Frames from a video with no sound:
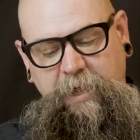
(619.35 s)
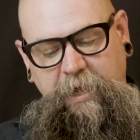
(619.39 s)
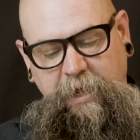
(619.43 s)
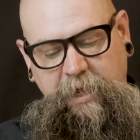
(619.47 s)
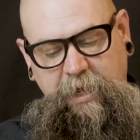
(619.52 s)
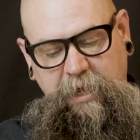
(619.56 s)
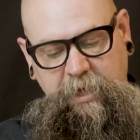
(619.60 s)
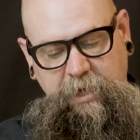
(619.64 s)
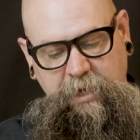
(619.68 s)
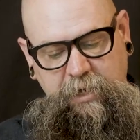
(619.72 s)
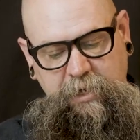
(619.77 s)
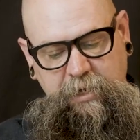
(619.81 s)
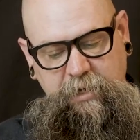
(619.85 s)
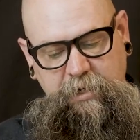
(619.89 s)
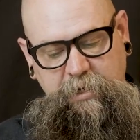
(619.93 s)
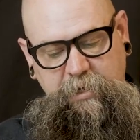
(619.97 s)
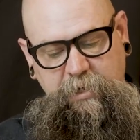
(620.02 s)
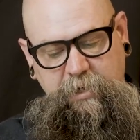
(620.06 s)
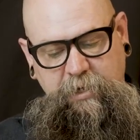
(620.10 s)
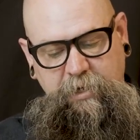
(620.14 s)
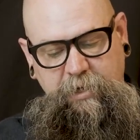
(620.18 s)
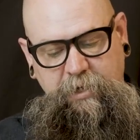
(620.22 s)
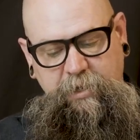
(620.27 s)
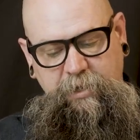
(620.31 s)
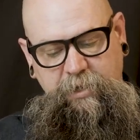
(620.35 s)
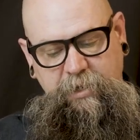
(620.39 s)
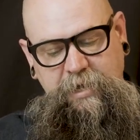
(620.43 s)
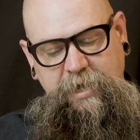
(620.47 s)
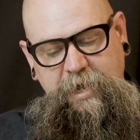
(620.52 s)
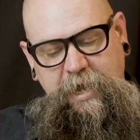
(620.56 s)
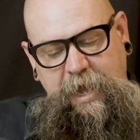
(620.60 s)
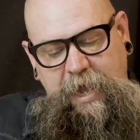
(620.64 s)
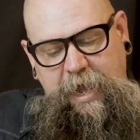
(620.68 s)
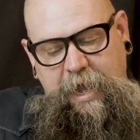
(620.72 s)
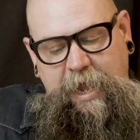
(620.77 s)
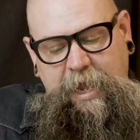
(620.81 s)
In
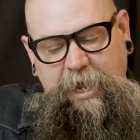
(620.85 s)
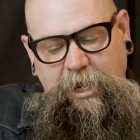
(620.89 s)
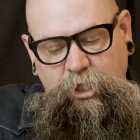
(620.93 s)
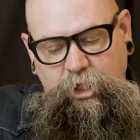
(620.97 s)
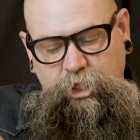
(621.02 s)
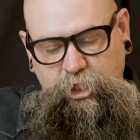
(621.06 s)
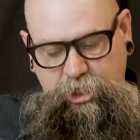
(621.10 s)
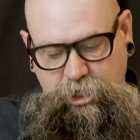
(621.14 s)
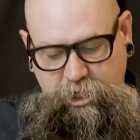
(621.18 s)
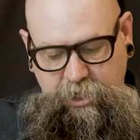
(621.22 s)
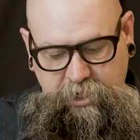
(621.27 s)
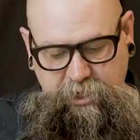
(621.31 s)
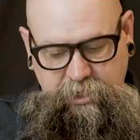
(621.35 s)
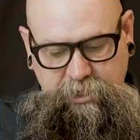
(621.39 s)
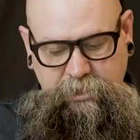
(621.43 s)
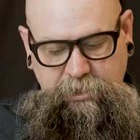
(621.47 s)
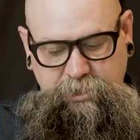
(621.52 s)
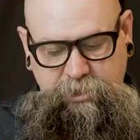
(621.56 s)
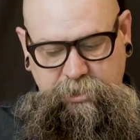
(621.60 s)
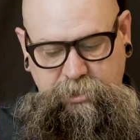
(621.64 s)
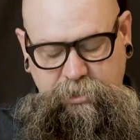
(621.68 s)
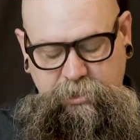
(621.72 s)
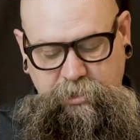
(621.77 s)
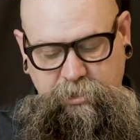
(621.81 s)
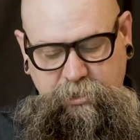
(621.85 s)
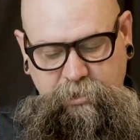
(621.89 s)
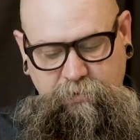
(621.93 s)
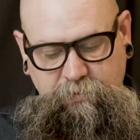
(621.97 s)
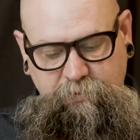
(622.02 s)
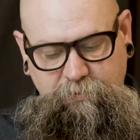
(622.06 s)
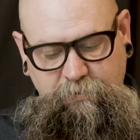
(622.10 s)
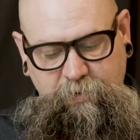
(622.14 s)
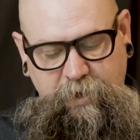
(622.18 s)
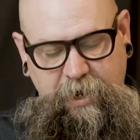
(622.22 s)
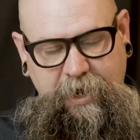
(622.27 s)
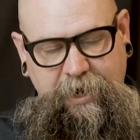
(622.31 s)
the ancient,
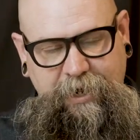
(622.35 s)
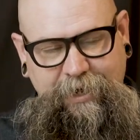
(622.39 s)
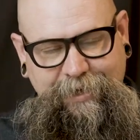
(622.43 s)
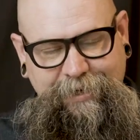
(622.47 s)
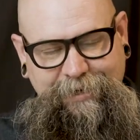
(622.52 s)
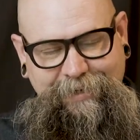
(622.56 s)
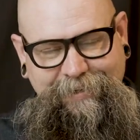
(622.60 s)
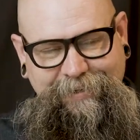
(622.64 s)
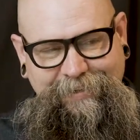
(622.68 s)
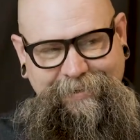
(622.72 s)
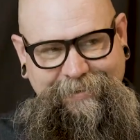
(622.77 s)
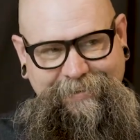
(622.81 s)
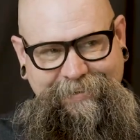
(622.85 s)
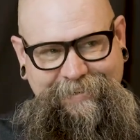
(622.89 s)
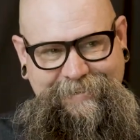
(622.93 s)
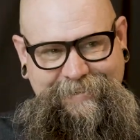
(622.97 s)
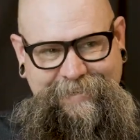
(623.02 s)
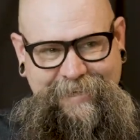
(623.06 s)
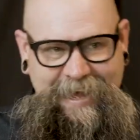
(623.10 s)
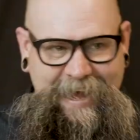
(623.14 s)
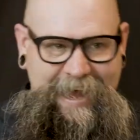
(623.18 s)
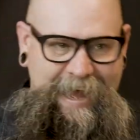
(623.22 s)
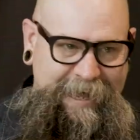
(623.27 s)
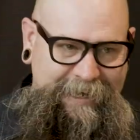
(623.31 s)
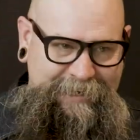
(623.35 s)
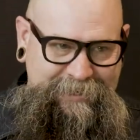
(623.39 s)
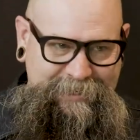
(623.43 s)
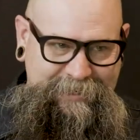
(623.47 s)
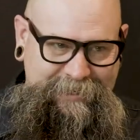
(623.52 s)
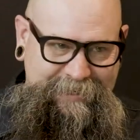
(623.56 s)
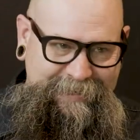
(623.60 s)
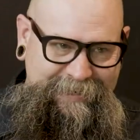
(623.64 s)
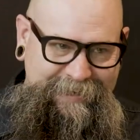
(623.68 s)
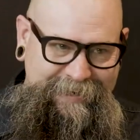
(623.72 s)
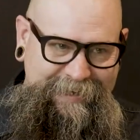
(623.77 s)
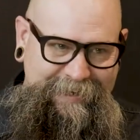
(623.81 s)
right,
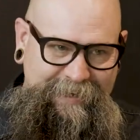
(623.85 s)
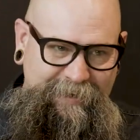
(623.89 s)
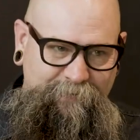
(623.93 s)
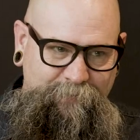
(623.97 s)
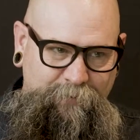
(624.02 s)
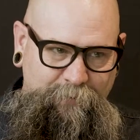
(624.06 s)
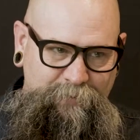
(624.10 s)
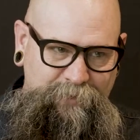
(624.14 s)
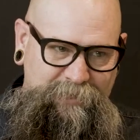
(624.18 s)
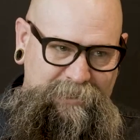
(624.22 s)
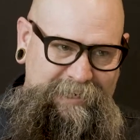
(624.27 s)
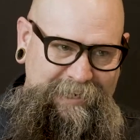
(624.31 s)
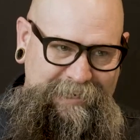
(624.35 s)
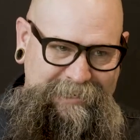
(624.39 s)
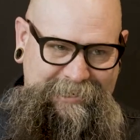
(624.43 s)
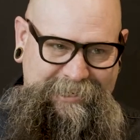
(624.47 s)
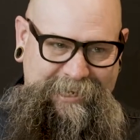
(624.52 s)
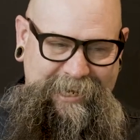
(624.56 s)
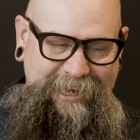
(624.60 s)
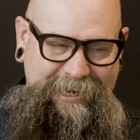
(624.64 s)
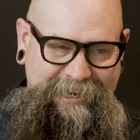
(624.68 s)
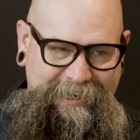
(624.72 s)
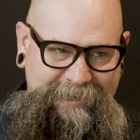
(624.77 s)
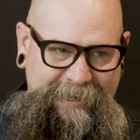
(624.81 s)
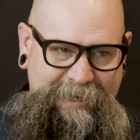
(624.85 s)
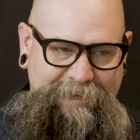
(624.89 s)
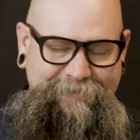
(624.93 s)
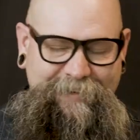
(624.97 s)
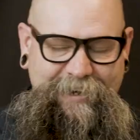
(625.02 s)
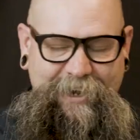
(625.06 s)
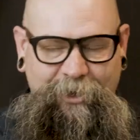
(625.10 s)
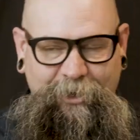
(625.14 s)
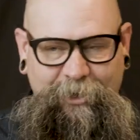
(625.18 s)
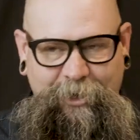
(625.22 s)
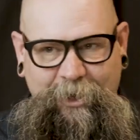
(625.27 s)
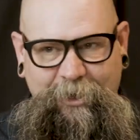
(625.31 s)
text from
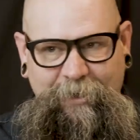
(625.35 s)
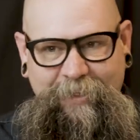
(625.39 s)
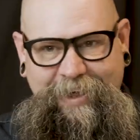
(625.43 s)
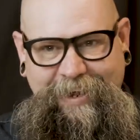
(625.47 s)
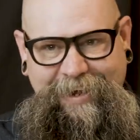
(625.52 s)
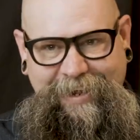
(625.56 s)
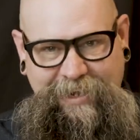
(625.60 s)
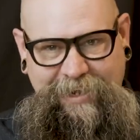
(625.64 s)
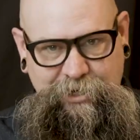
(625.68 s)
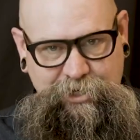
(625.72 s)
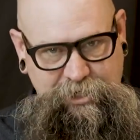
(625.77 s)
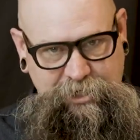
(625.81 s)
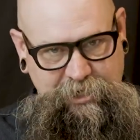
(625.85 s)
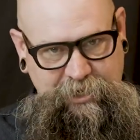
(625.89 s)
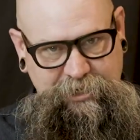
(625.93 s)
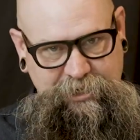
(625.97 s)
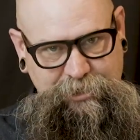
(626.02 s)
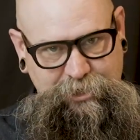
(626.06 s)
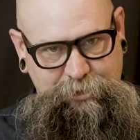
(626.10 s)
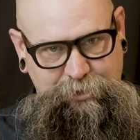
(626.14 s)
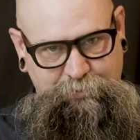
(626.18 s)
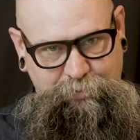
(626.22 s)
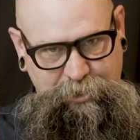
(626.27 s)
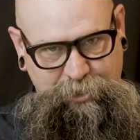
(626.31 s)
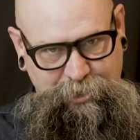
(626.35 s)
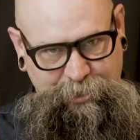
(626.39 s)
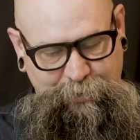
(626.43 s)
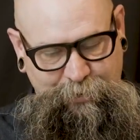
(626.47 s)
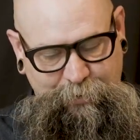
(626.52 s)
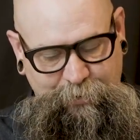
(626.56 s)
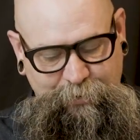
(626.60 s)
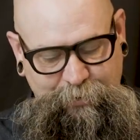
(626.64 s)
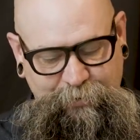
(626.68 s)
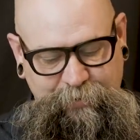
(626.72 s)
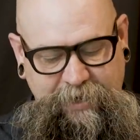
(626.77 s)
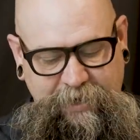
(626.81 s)
1611, I'll call that ancient because it's pretty
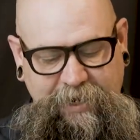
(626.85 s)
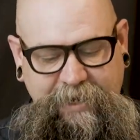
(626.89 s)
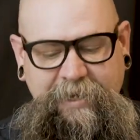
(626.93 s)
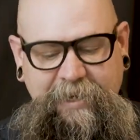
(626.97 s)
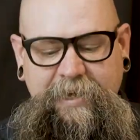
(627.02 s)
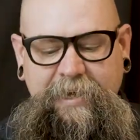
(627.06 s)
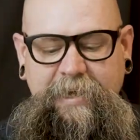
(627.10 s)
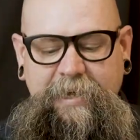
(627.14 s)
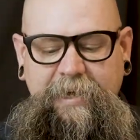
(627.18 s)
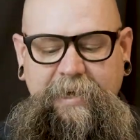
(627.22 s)
old, right?